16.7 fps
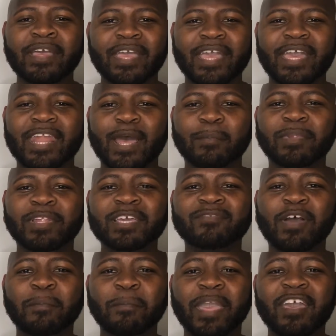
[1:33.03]
And I believe
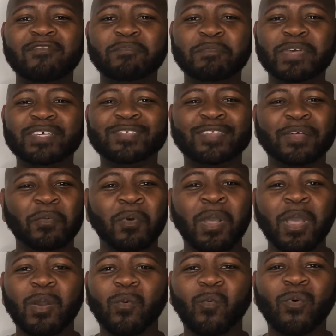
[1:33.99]
I may have missed
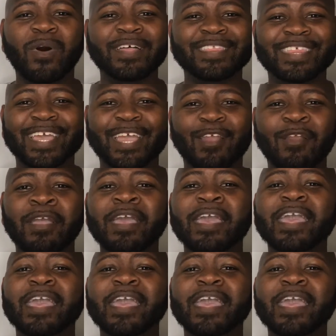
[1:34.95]
one there,